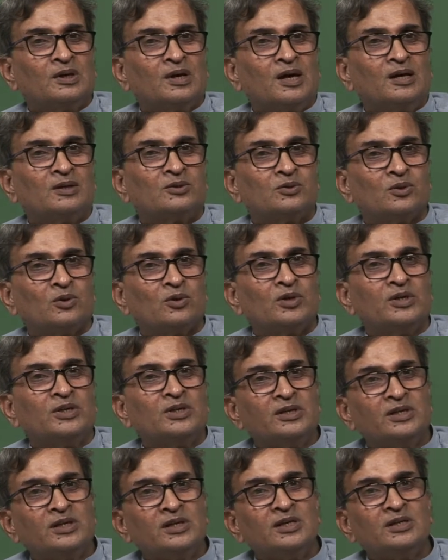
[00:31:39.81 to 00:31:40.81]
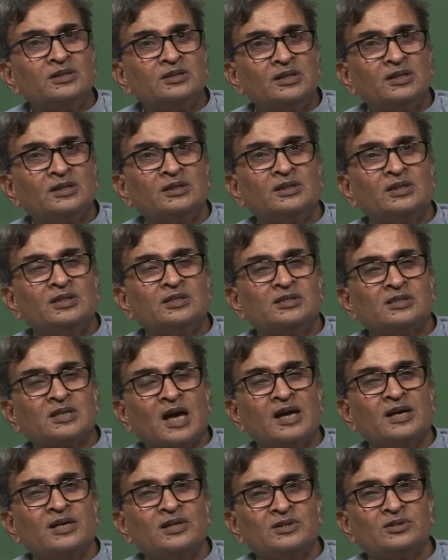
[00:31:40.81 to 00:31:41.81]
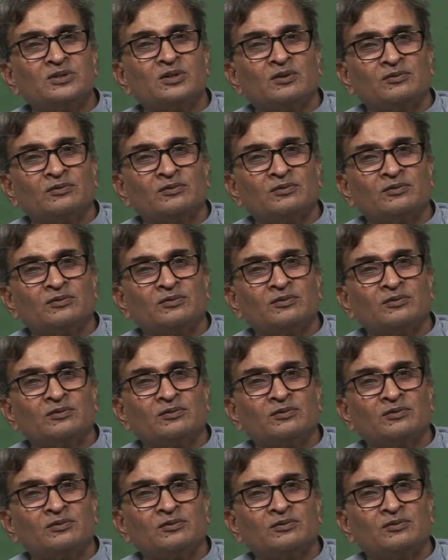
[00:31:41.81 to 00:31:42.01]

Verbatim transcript: And so, increasing the size